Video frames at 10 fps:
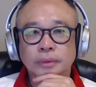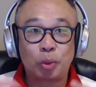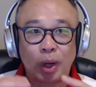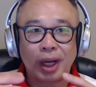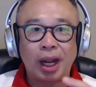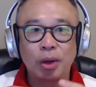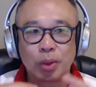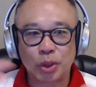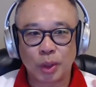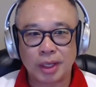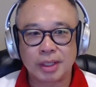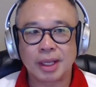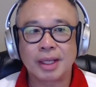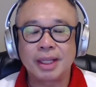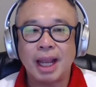What I was trying to
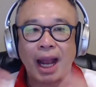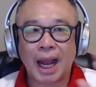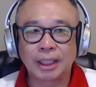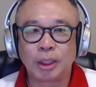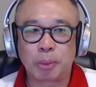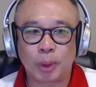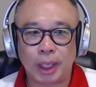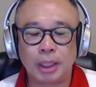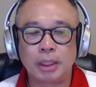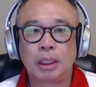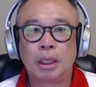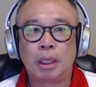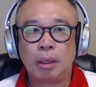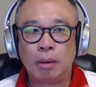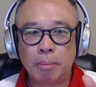say is the other brand,
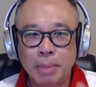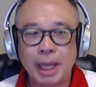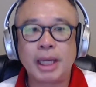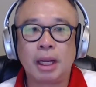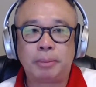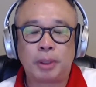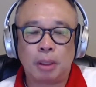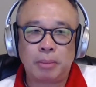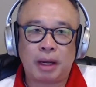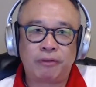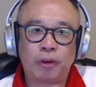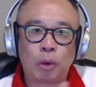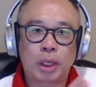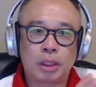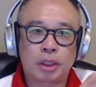many of them are
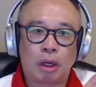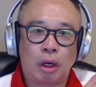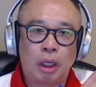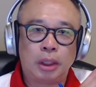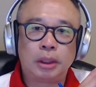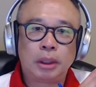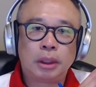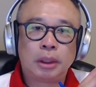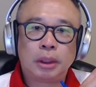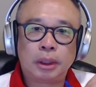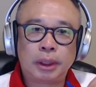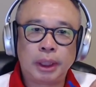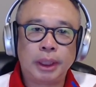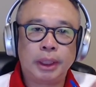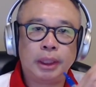focused on
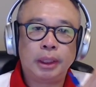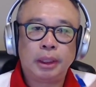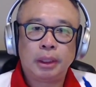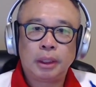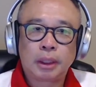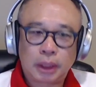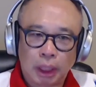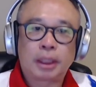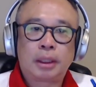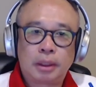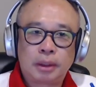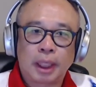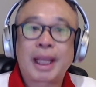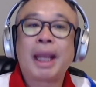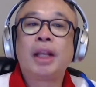the
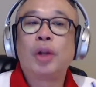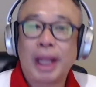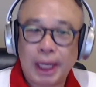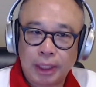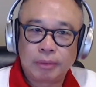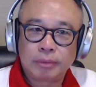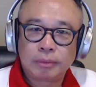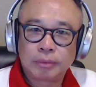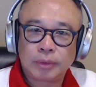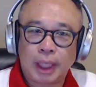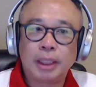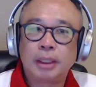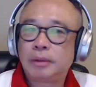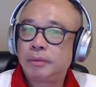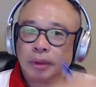K to 8, right?
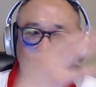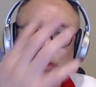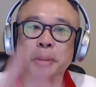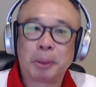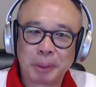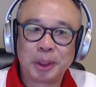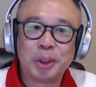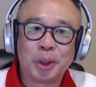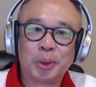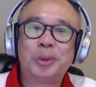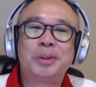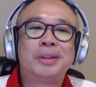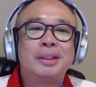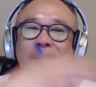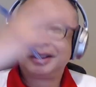You probably know
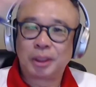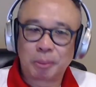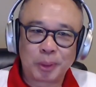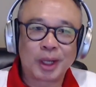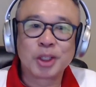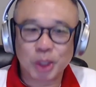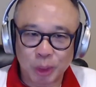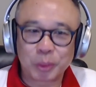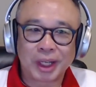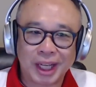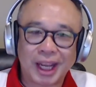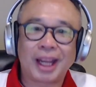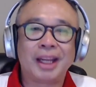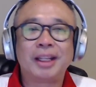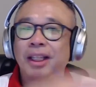the brand start with a
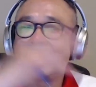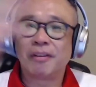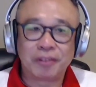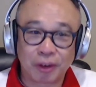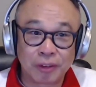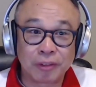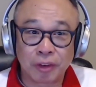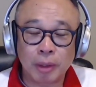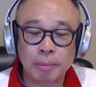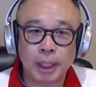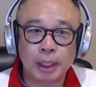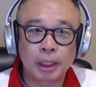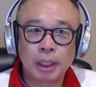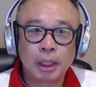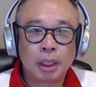K. They are very, very big.
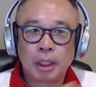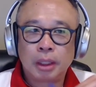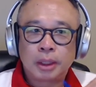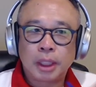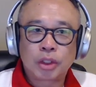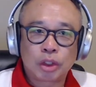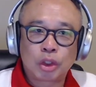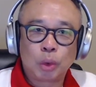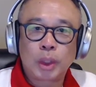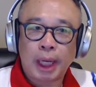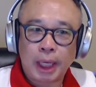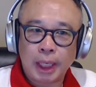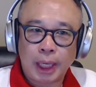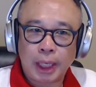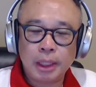They just do K to
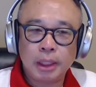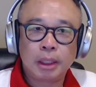8.